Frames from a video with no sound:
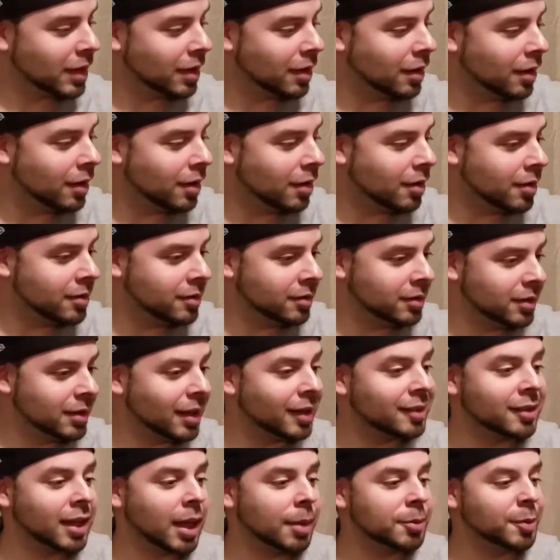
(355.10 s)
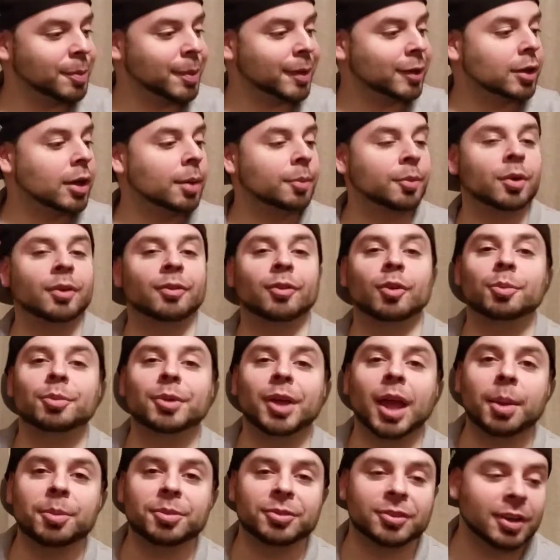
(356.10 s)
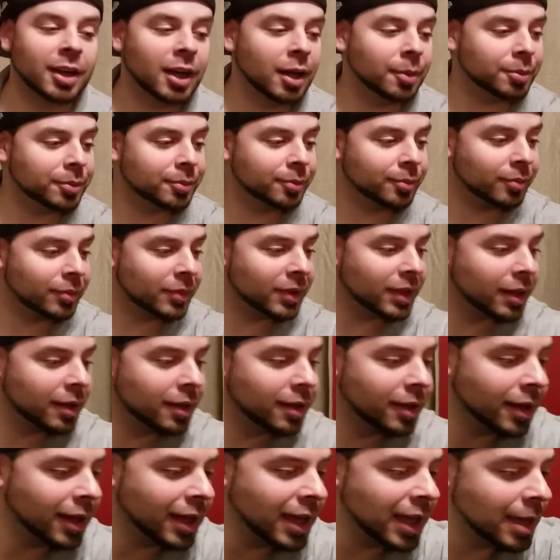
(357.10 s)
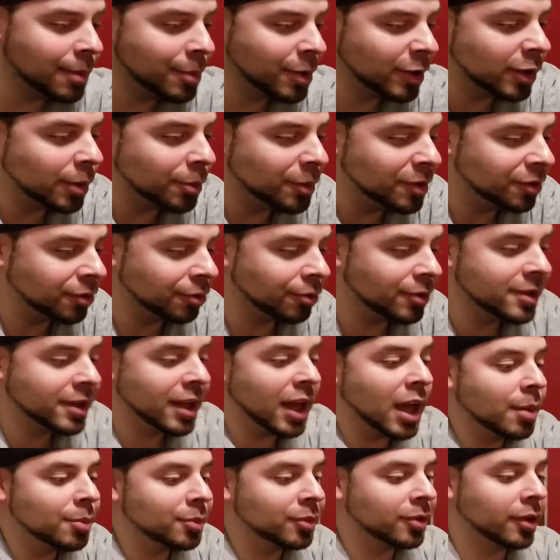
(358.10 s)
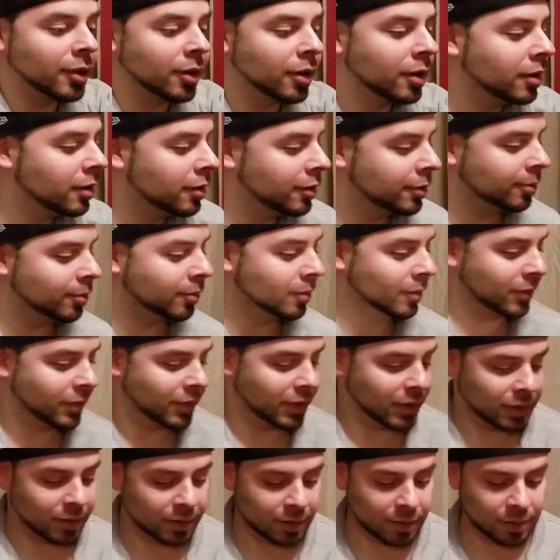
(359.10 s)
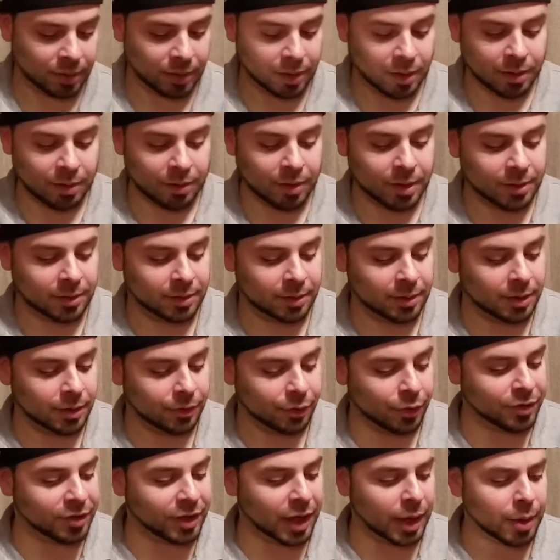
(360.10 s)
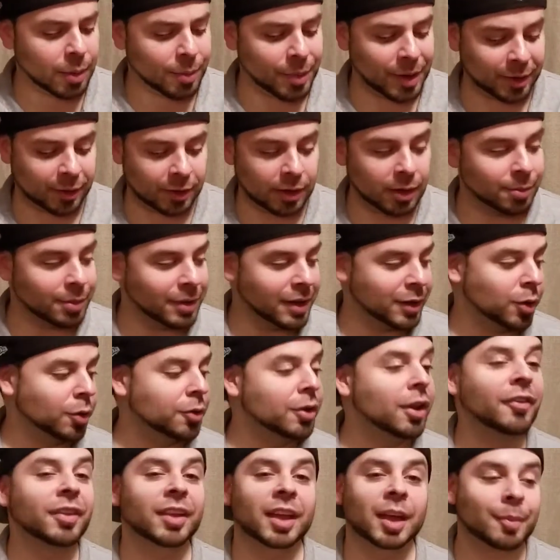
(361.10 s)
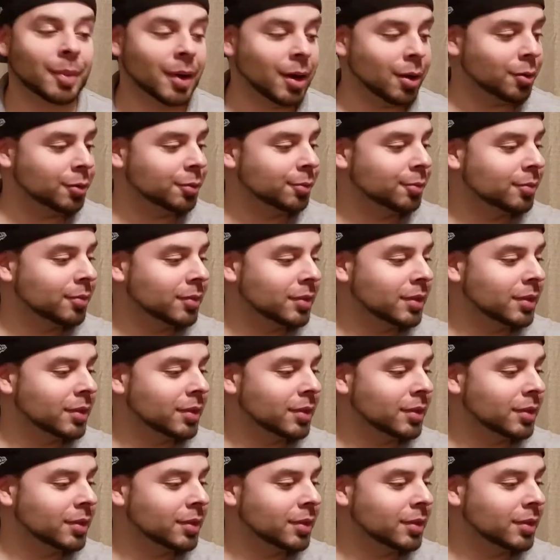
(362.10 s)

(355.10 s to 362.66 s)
Let's see. Next games I picked up are from GameStop, and I picked up these 3 games here. Let's see. The first game I picked up I know nothing about,